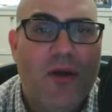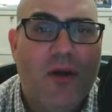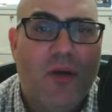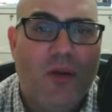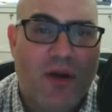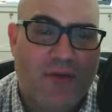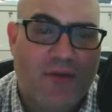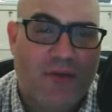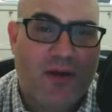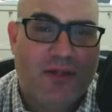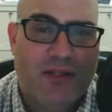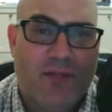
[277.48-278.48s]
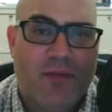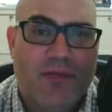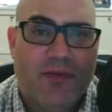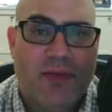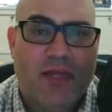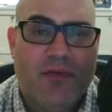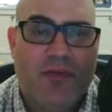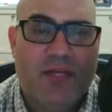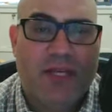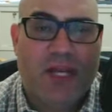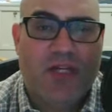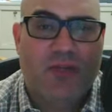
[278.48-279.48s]
whatever else some kids with
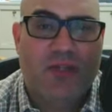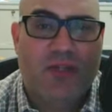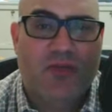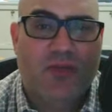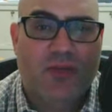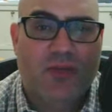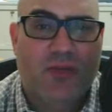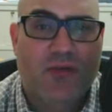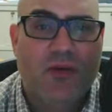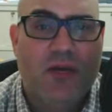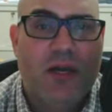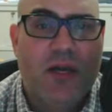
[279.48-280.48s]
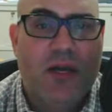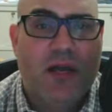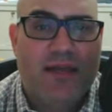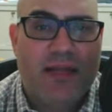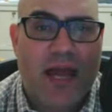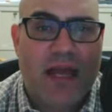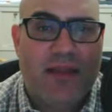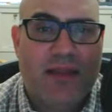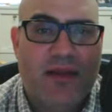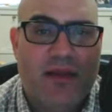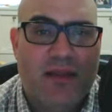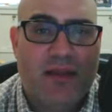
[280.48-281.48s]
attentional issues will do. It's
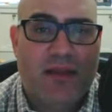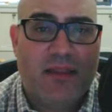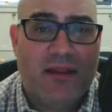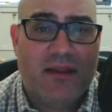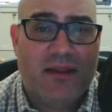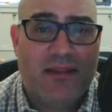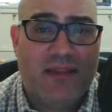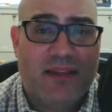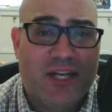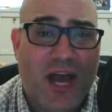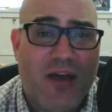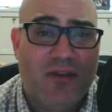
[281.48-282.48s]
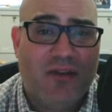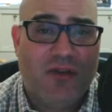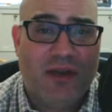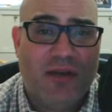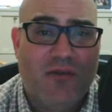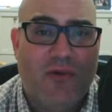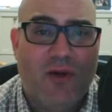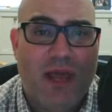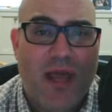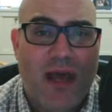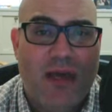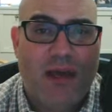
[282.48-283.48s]
the child is holding it in one
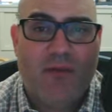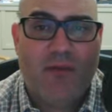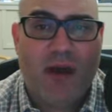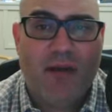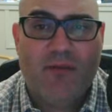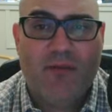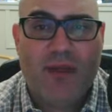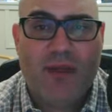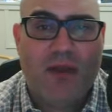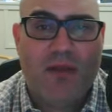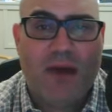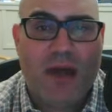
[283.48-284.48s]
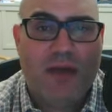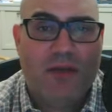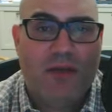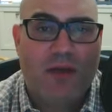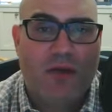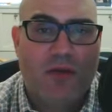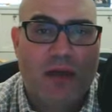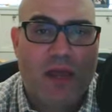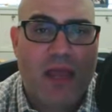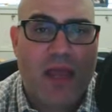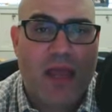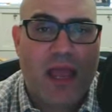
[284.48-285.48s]
hand and writing with the other hand. So
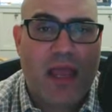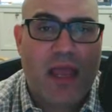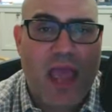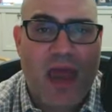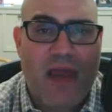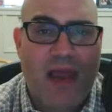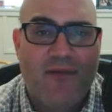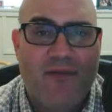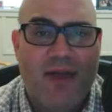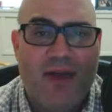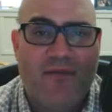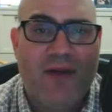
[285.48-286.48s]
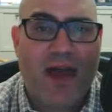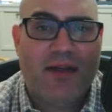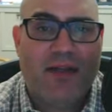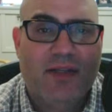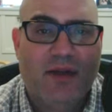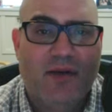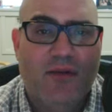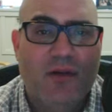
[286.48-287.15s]
it can have that effect. So